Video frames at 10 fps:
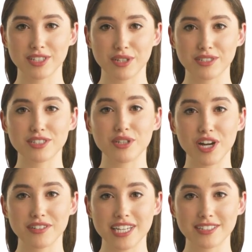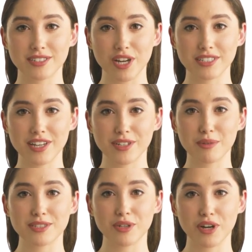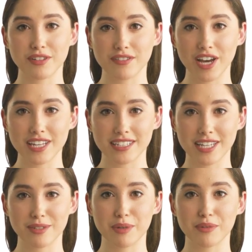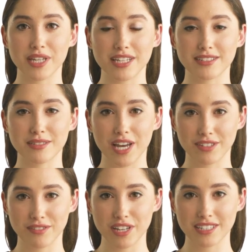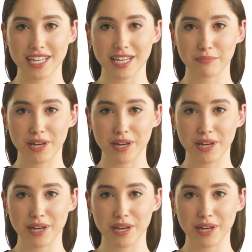choose a driving instructor who is qualified, experienced, and friendly,